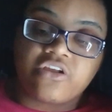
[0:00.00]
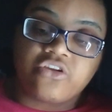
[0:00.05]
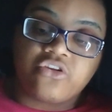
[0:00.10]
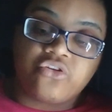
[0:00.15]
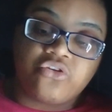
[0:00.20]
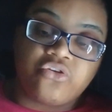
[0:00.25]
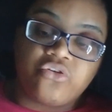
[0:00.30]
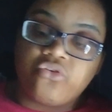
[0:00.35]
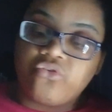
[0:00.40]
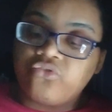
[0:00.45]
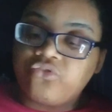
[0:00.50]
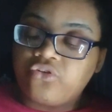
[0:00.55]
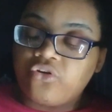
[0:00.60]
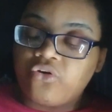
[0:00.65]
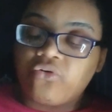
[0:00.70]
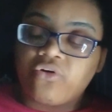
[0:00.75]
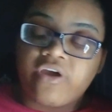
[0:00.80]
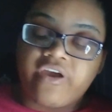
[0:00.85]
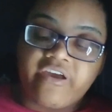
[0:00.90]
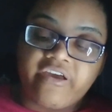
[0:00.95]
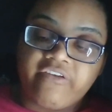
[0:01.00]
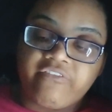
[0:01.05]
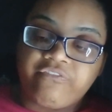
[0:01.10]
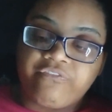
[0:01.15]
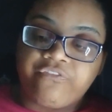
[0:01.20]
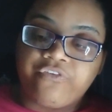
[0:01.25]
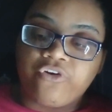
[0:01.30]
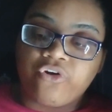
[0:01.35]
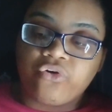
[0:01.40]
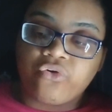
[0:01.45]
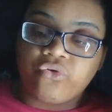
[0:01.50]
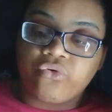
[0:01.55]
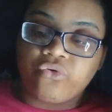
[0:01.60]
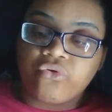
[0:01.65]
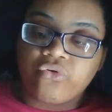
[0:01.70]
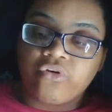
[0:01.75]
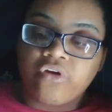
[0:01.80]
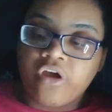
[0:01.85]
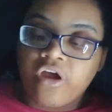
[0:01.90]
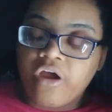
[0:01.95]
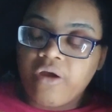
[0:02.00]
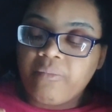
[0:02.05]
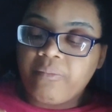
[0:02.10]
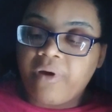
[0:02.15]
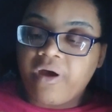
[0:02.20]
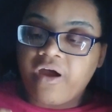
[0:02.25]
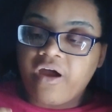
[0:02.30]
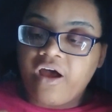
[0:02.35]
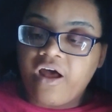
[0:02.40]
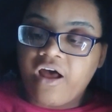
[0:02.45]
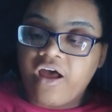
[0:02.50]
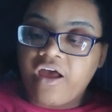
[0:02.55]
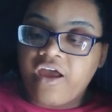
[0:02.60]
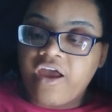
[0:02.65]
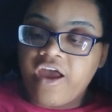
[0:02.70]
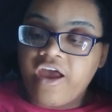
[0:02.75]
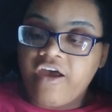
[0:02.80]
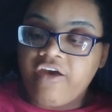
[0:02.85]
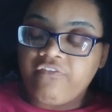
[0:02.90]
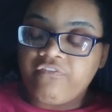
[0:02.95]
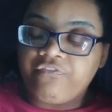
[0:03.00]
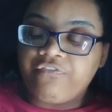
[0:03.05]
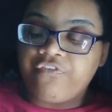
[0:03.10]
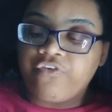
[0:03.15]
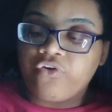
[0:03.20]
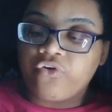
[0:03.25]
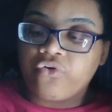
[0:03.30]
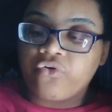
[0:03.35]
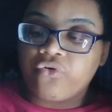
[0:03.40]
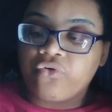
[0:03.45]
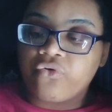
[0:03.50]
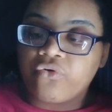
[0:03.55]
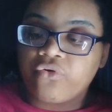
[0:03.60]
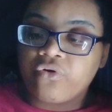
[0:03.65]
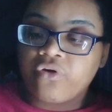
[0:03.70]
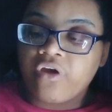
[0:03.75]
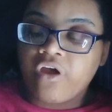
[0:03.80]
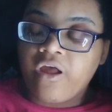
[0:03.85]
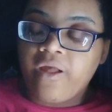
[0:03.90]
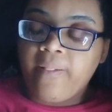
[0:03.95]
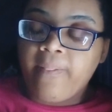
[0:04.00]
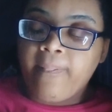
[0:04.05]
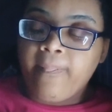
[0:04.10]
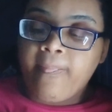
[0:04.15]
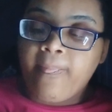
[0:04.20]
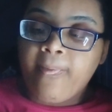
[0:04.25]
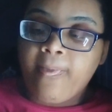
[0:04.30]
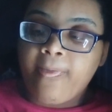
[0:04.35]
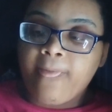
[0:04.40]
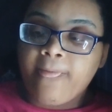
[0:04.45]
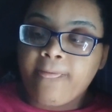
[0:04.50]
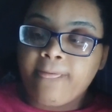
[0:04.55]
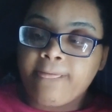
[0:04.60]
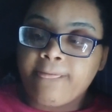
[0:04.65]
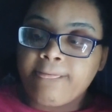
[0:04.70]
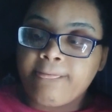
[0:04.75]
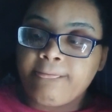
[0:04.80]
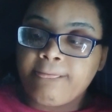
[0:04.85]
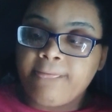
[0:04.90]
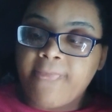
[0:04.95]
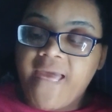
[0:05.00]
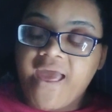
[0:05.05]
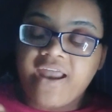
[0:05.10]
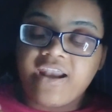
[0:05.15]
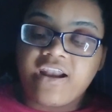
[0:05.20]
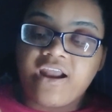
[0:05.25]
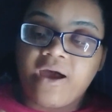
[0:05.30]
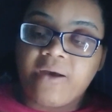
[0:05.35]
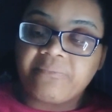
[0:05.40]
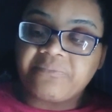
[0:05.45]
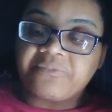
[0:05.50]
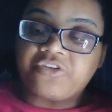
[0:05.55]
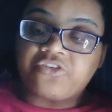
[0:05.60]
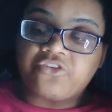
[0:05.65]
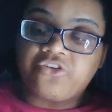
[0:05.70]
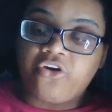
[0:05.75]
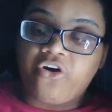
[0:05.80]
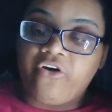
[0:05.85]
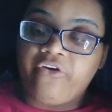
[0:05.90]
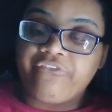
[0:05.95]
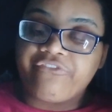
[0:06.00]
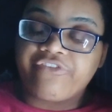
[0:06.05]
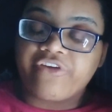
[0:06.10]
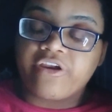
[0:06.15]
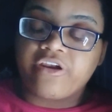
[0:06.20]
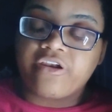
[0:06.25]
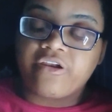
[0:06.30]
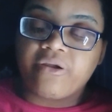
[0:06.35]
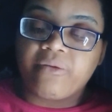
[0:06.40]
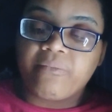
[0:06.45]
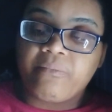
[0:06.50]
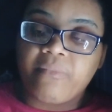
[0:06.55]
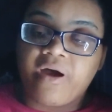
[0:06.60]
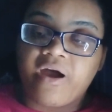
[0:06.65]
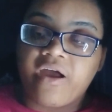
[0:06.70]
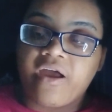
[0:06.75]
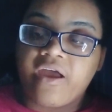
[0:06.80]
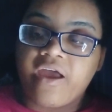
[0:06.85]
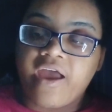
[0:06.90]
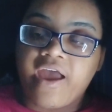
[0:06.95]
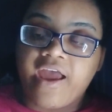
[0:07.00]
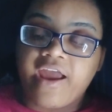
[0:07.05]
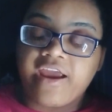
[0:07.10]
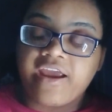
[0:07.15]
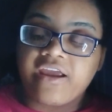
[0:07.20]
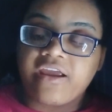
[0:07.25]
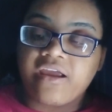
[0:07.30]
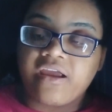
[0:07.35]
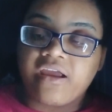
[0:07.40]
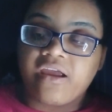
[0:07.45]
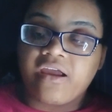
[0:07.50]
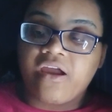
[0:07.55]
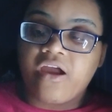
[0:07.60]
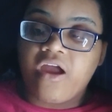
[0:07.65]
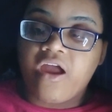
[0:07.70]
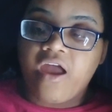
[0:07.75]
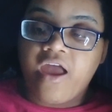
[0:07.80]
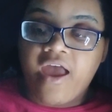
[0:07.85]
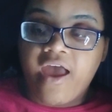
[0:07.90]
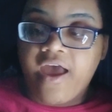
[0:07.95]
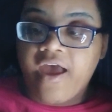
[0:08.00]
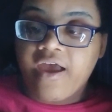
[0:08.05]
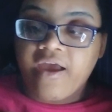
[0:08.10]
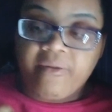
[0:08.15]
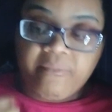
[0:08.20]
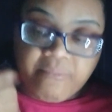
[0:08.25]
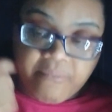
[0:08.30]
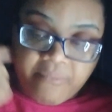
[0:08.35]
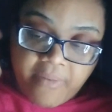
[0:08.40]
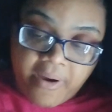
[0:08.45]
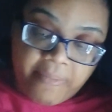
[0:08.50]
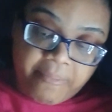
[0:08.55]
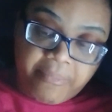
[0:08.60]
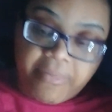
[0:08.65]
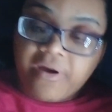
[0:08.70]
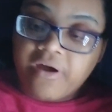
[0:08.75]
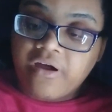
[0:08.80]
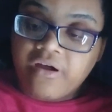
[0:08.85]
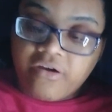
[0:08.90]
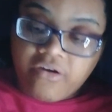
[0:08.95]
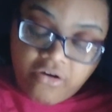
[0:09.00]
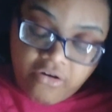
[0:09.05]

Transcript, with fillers: you don't have food, but I have food, and I'm starving my a my butt